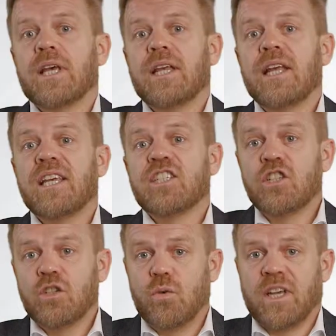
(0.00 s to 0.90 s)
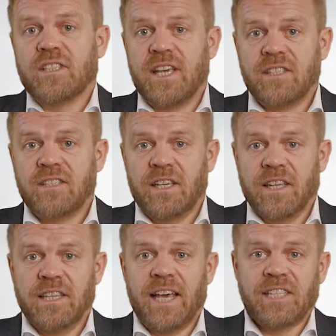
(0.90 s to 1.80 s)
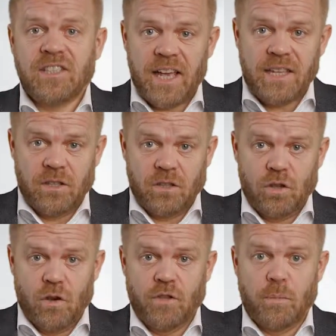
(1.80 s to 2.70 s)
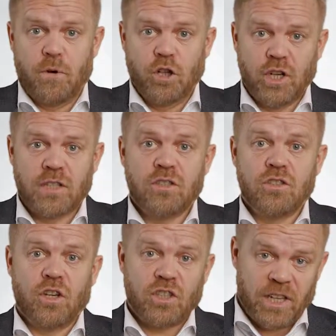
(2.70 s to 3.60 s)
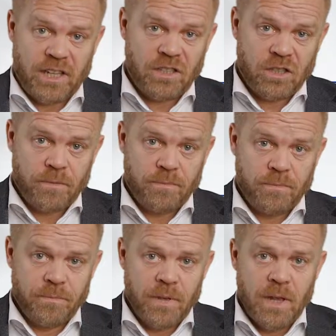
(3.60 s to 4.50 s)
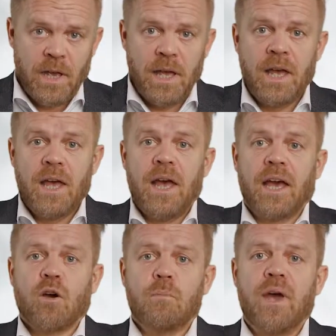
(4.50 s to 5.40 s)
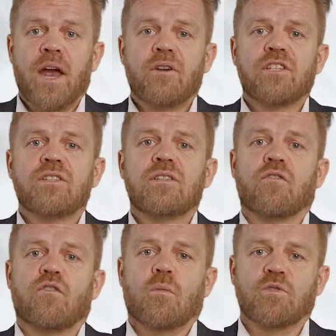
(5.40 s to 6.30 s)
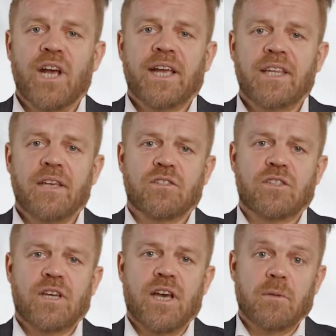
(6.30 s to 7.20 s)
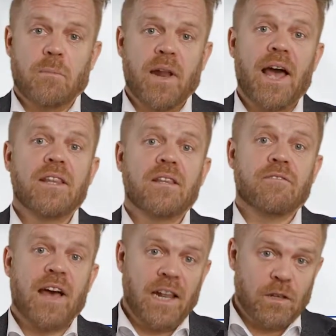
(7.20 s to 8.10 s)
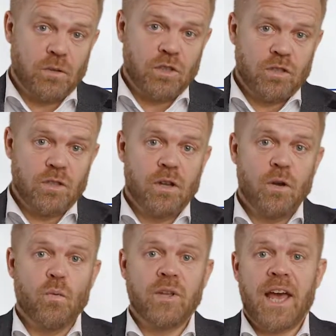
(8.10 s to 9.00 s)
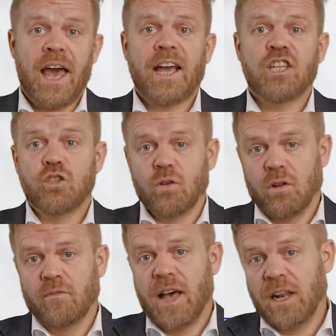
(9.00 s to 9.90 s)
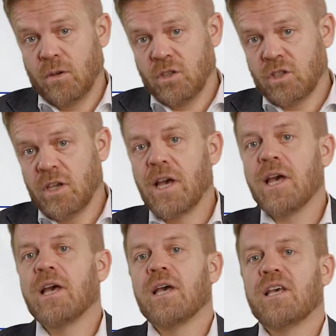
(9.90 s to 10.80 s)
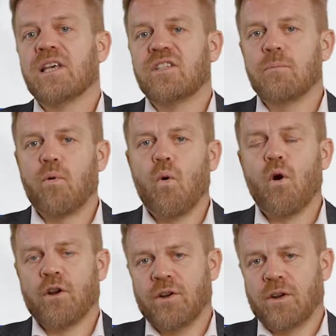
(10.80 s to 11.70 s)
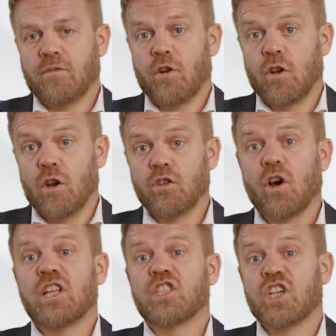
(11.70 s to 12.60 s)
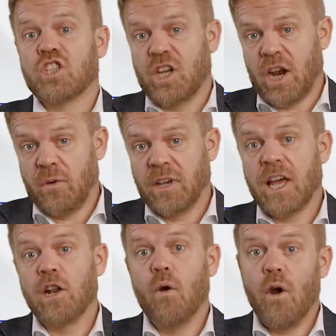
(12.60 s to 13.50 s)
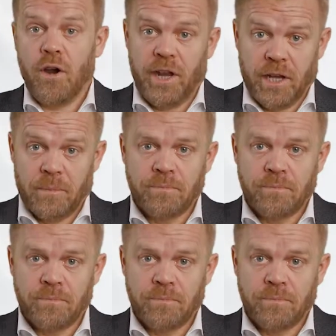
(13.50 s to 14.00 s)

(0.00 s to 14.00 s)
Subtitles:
In addition to assessing the extent of the project's success, a comparison of objectives and planned values with actual values is important for knowledge sharing and learning.